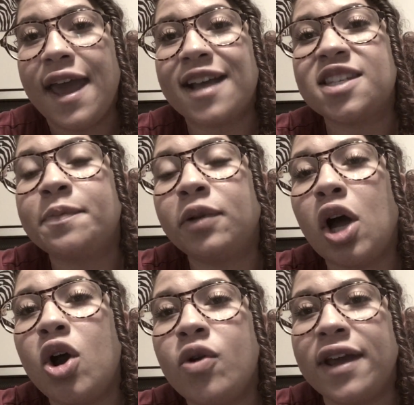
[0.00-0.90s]

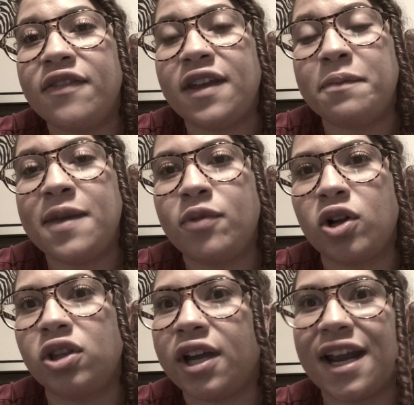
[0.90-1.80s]
explode and then people
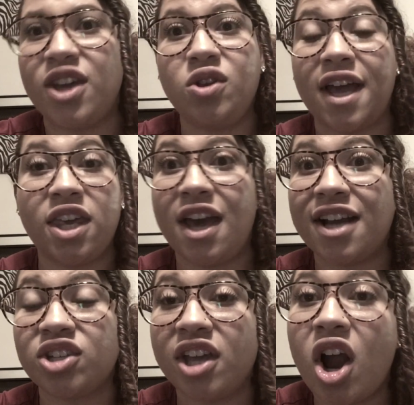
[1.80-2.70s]
are looking at you like you
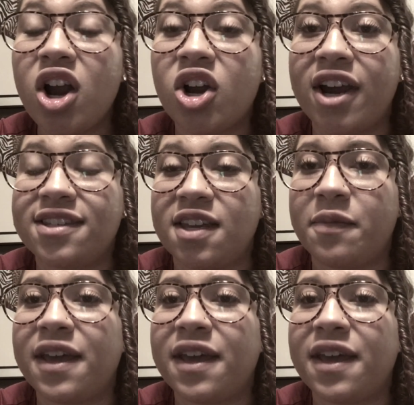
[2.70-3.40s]
actually are crazy,